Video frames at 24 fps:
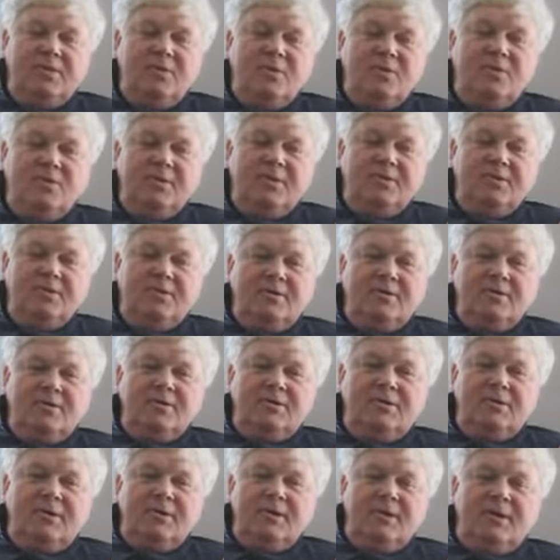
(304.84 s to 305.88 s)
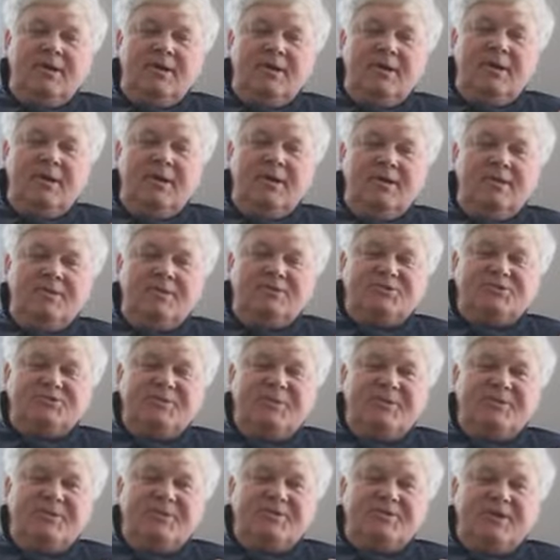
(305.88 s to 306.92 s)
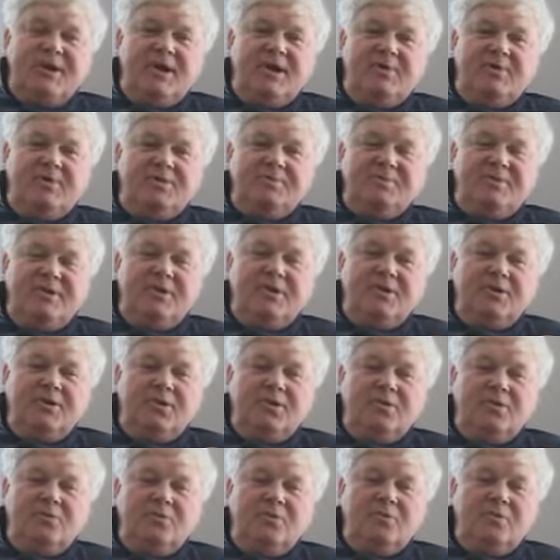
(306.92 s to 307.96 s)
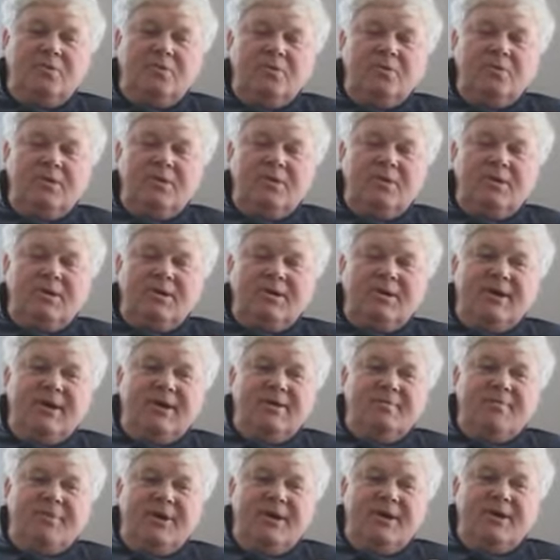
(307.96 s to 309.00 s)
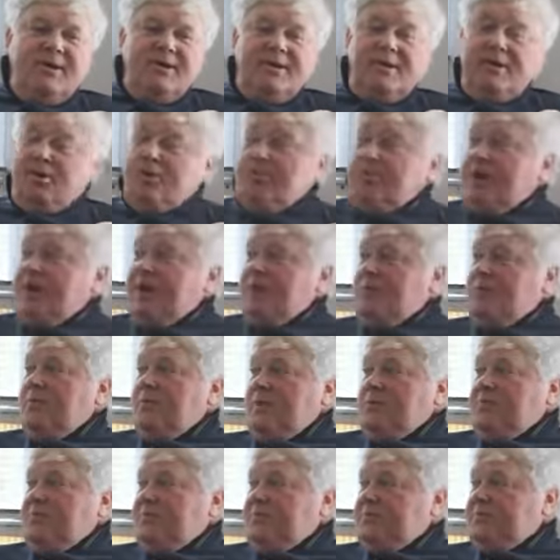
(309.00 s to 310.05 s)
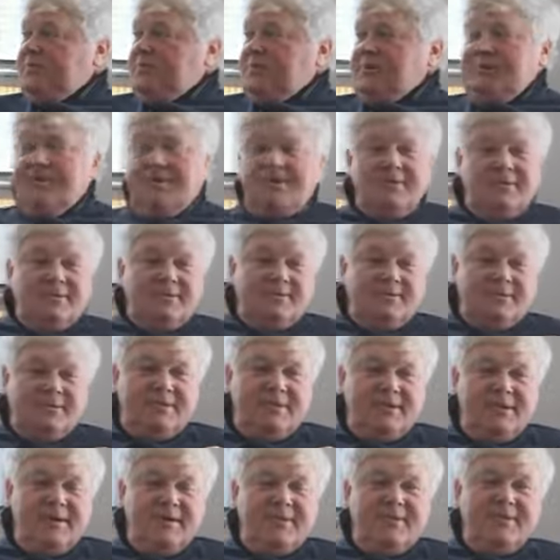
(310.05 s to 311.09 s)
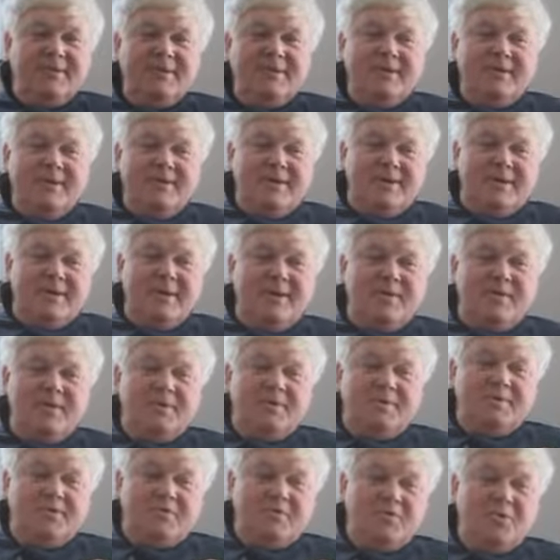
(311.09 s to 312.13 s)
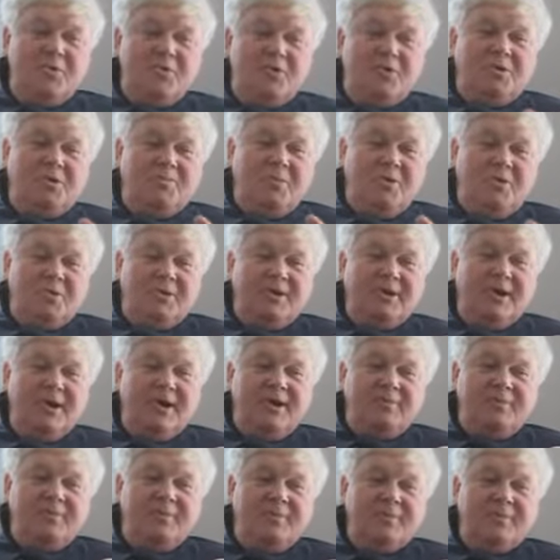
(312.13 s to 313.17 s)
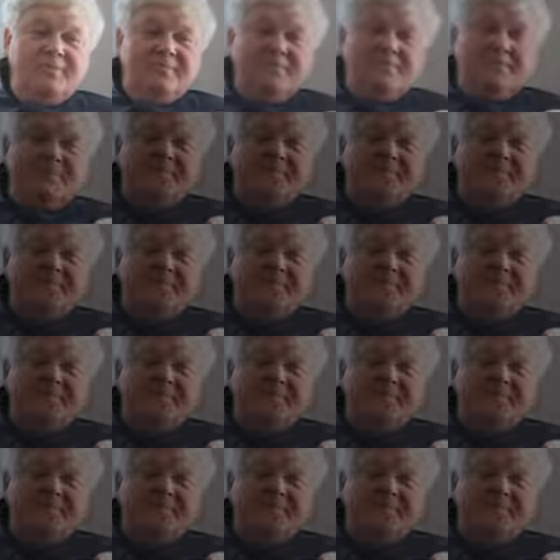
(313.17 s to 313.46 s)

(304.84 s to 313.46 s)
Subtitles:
Logan, and spend the day with me and go campaigning. And Greg went with me, and we rode in the motorcade with him.